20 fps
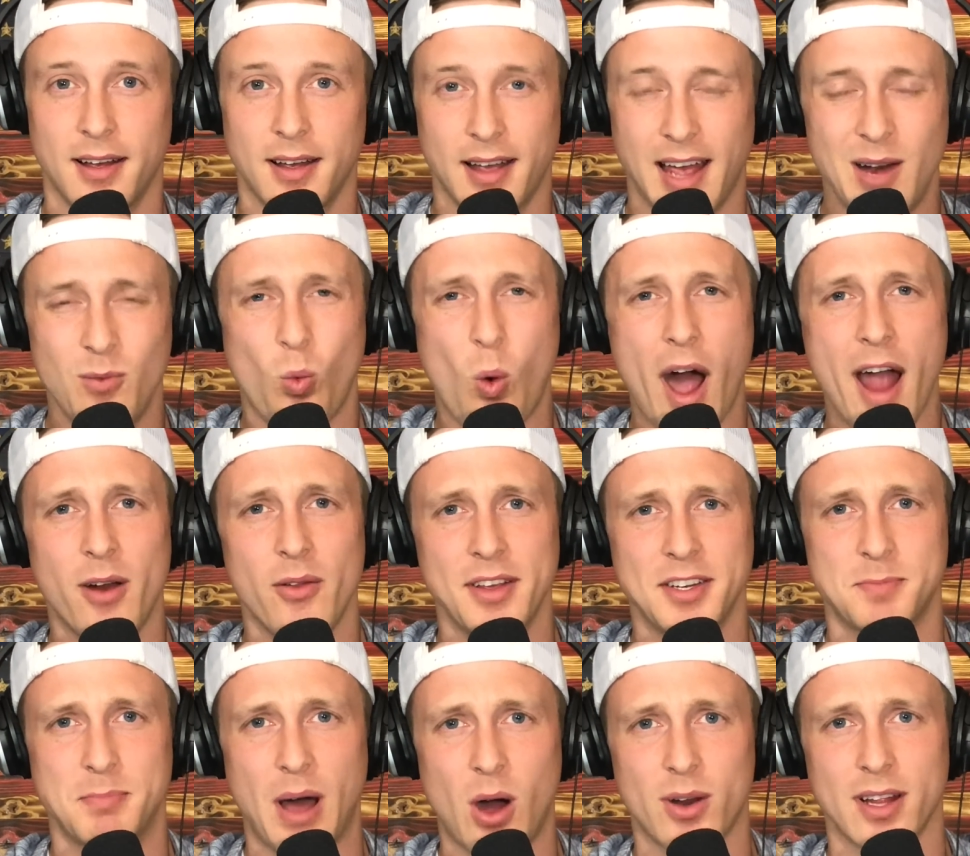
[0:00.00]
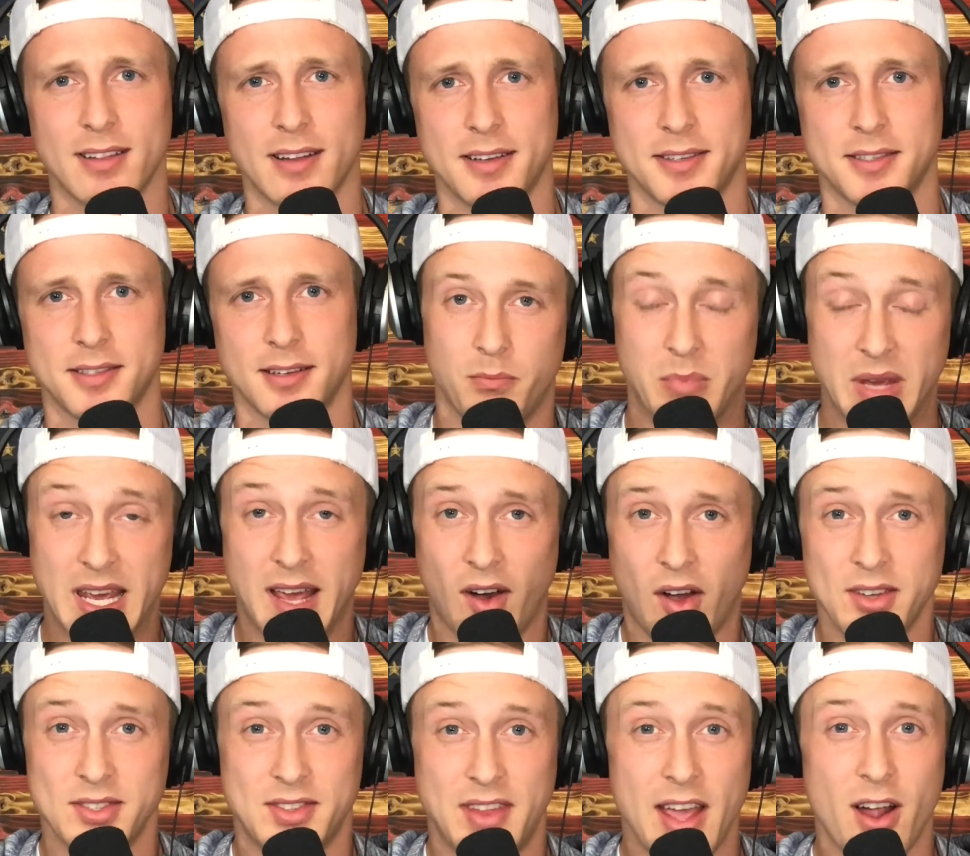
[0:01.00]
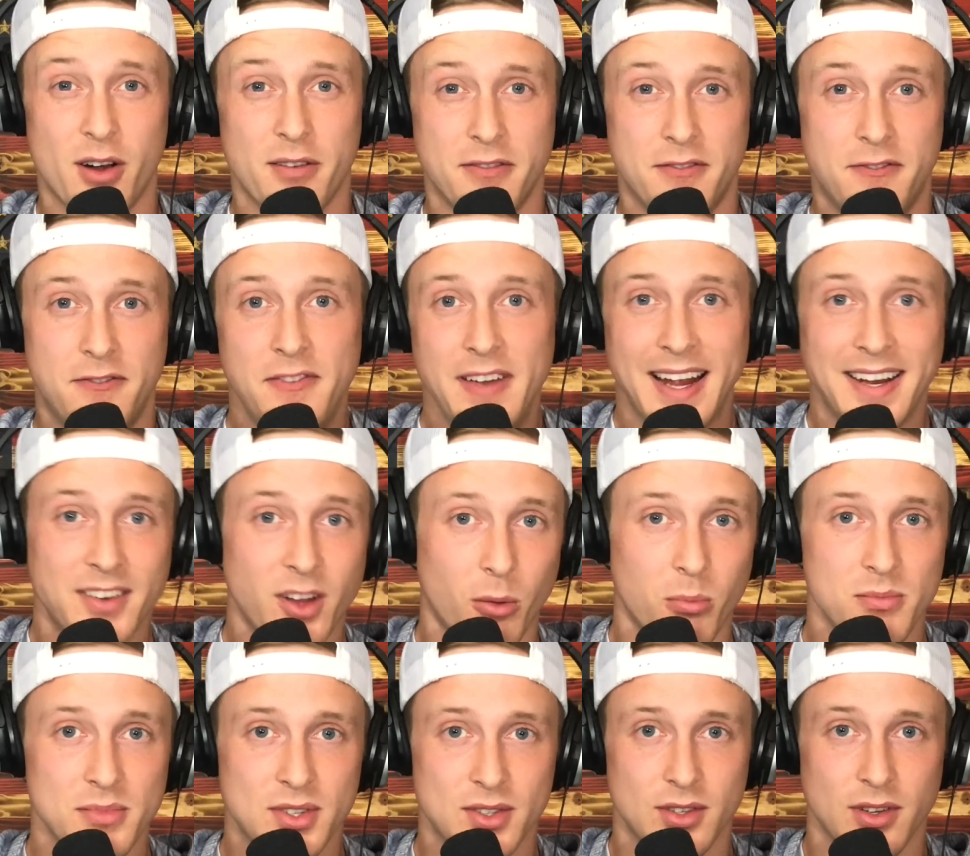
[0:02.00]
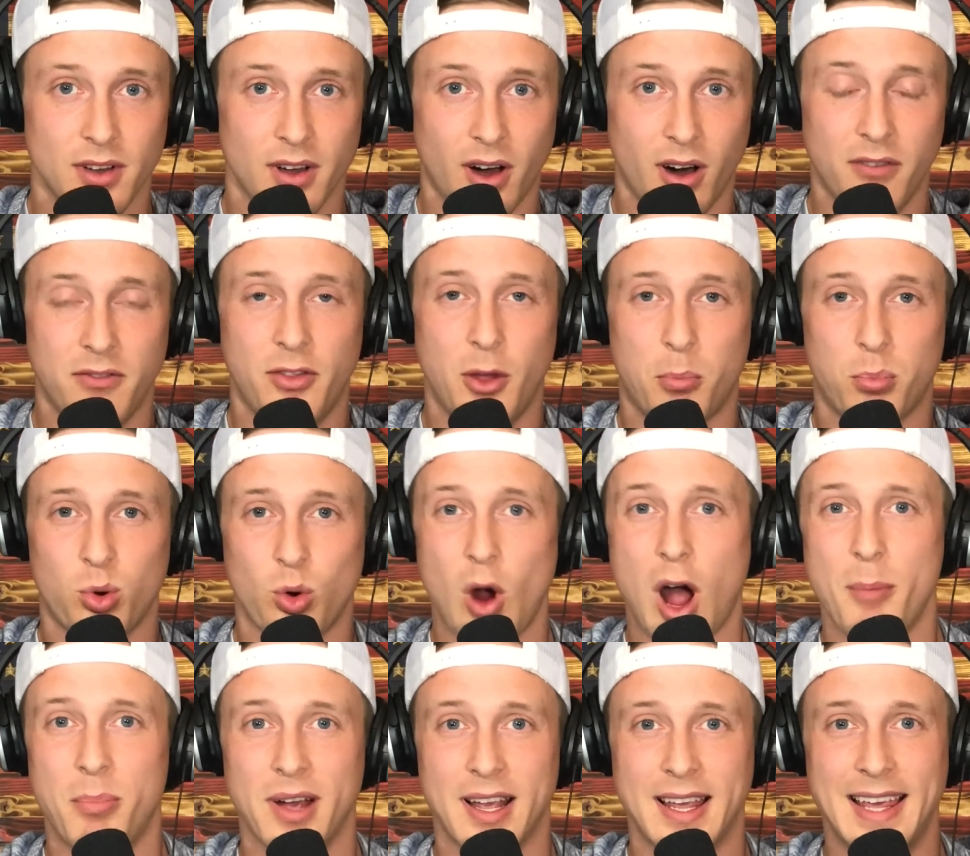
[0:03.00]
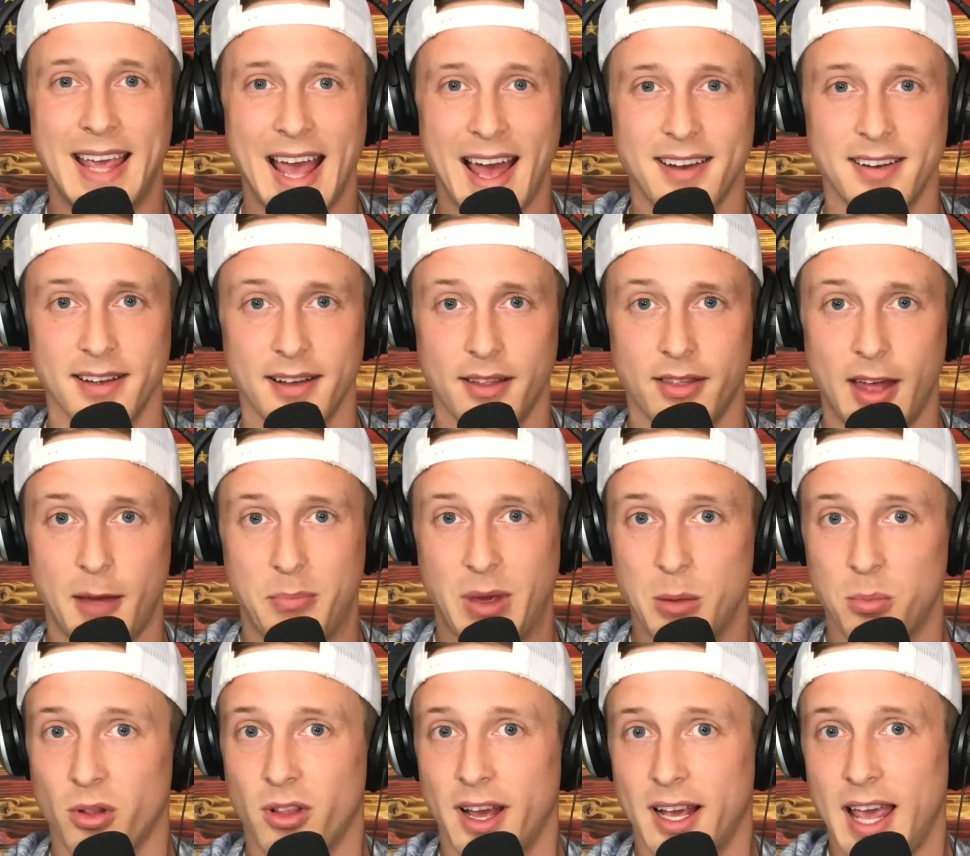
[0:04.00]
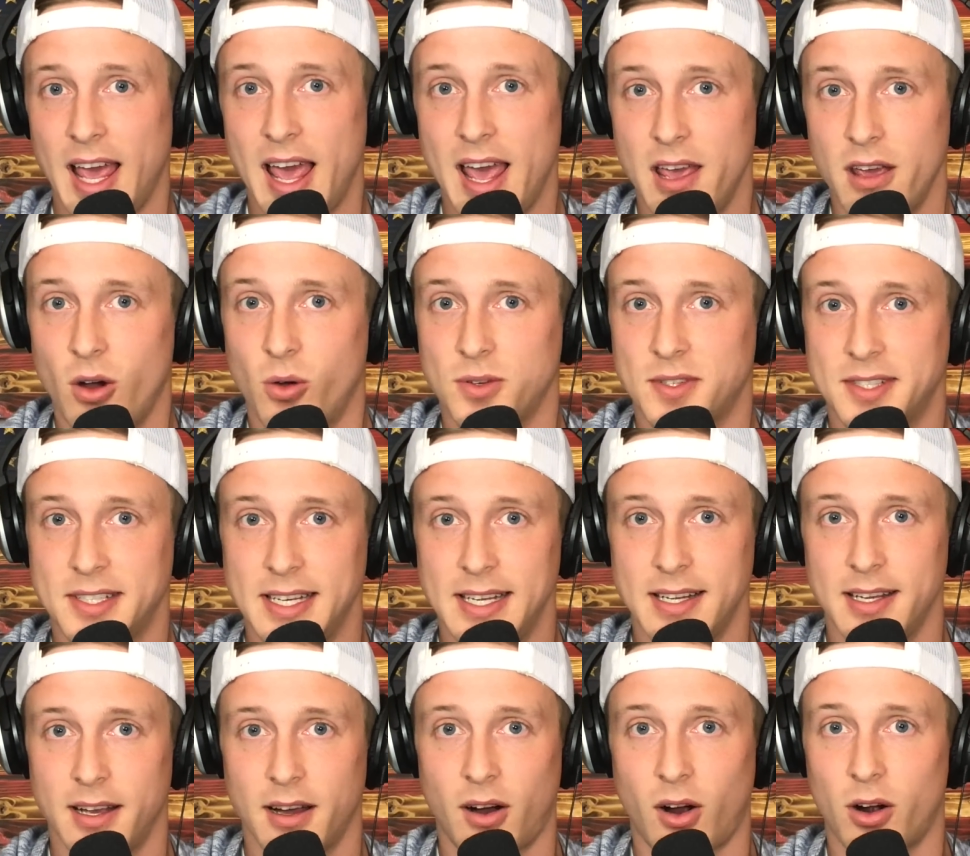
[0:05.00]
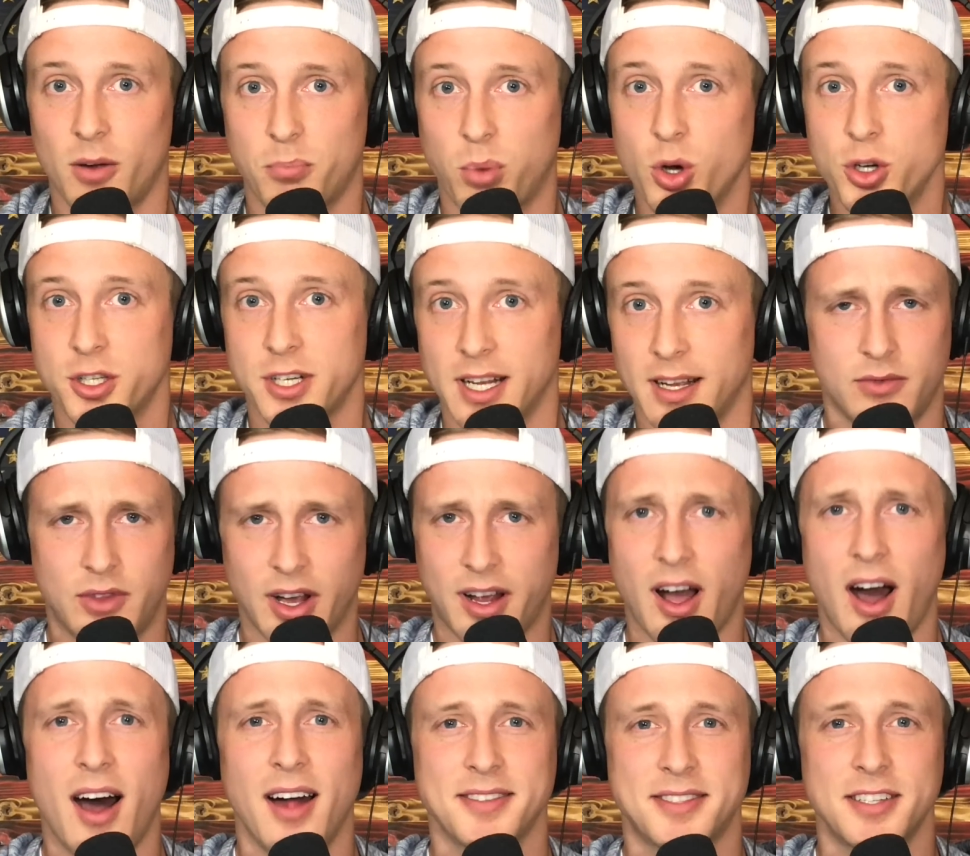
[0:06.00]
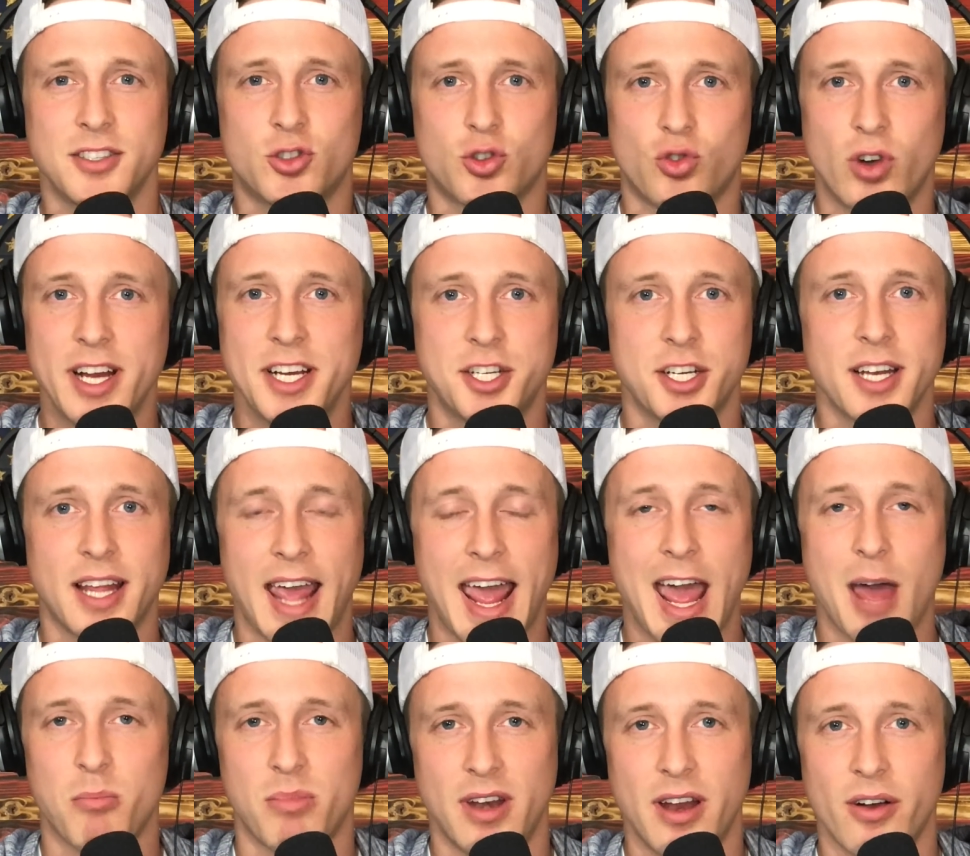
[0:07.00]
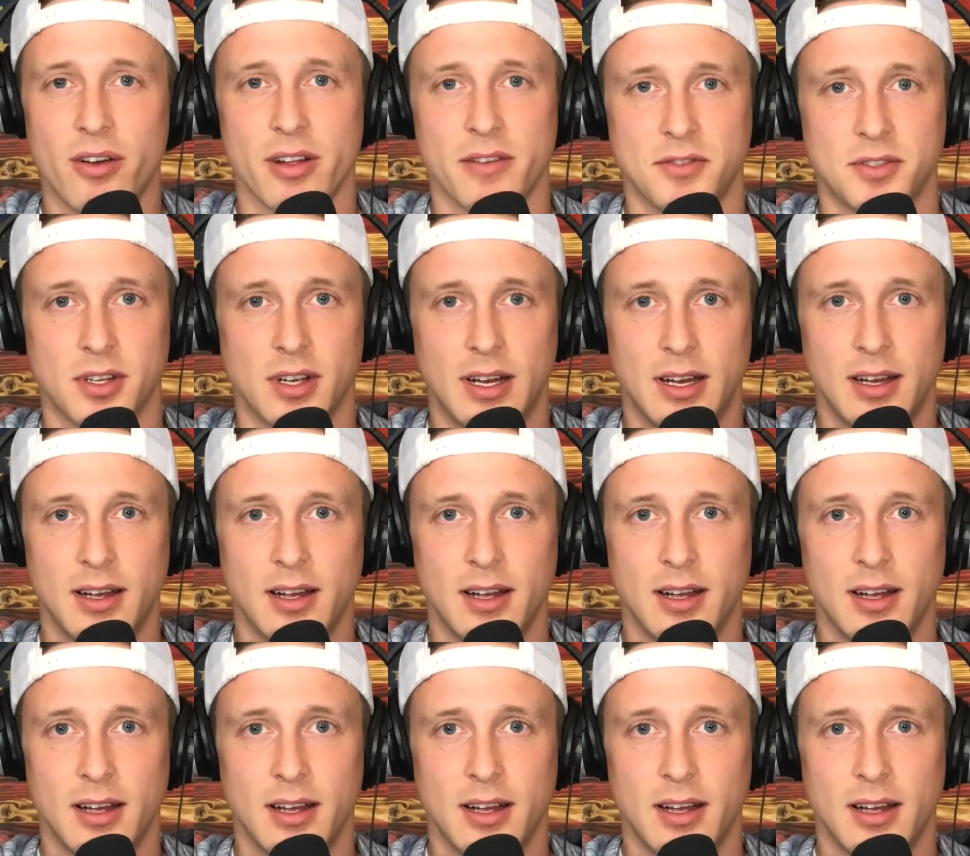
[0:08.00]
And why are they spouting this? Because they are victims of the propaganda that people like AOC are pushing. The concentration camp narratives.